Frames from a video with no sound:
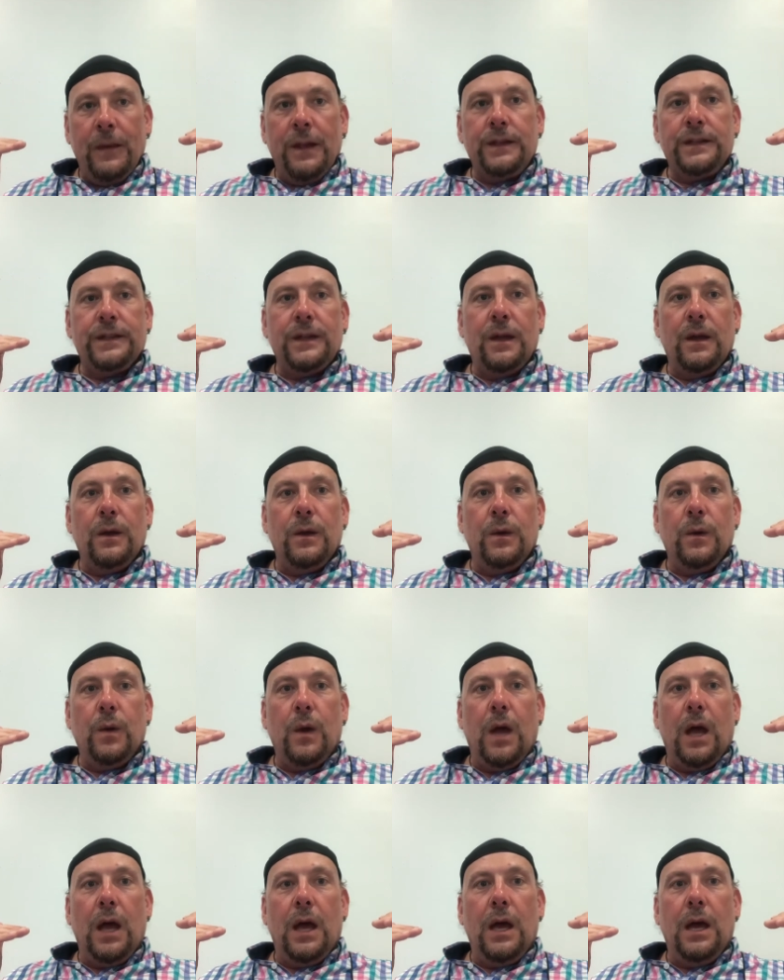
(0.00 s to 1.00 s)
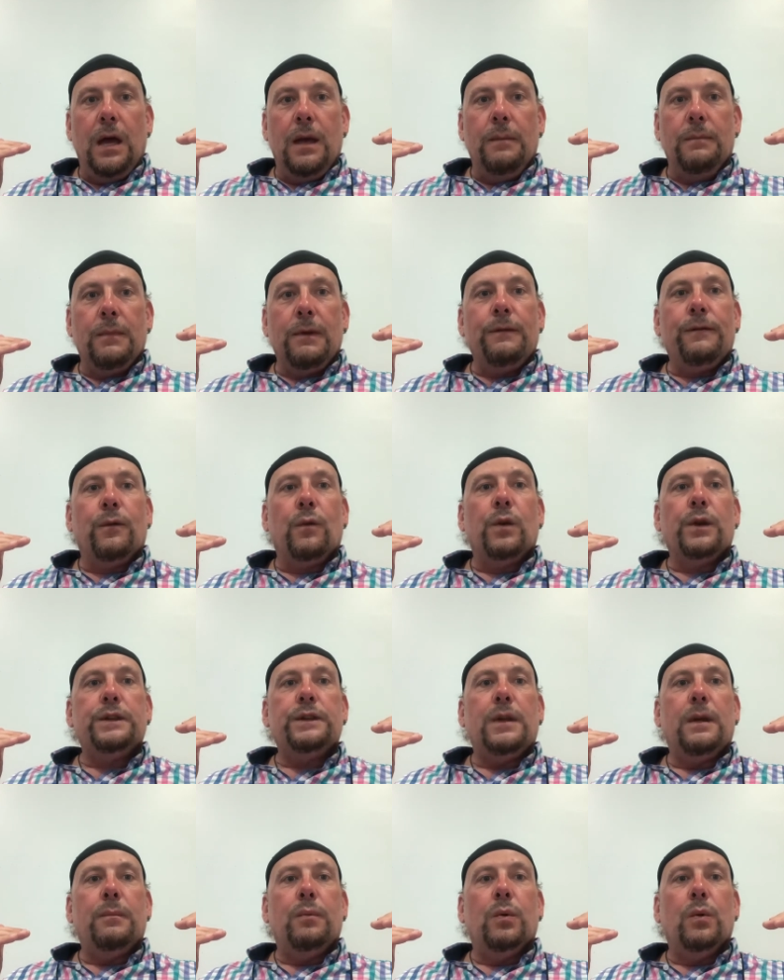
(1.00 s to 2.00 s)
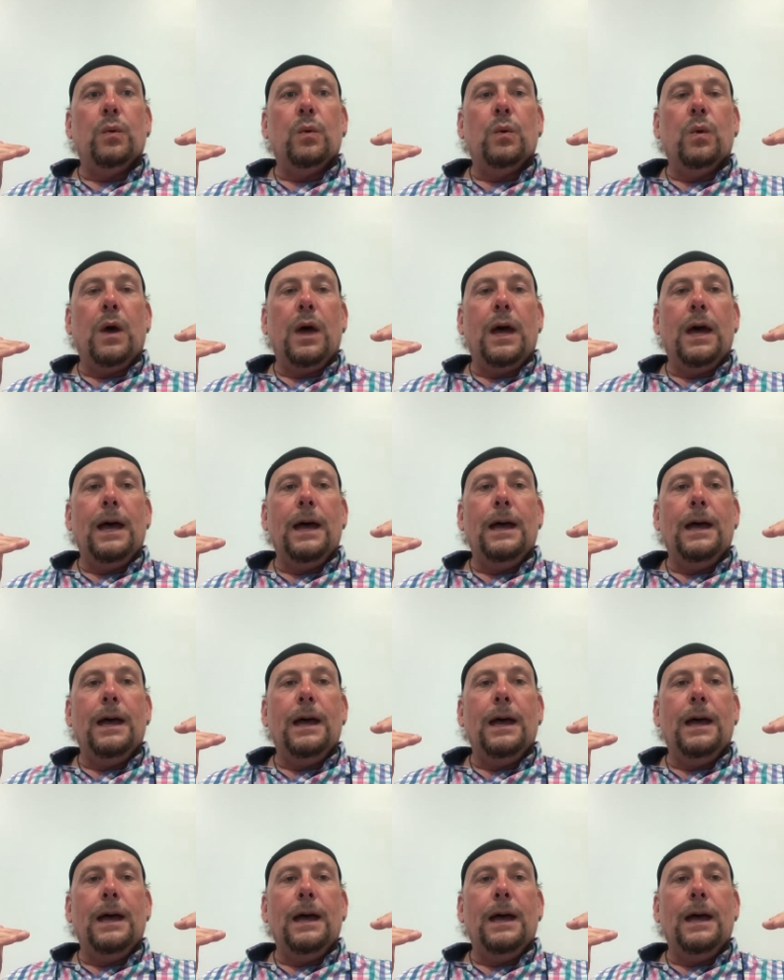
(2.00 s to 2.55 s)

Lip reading: So, for example,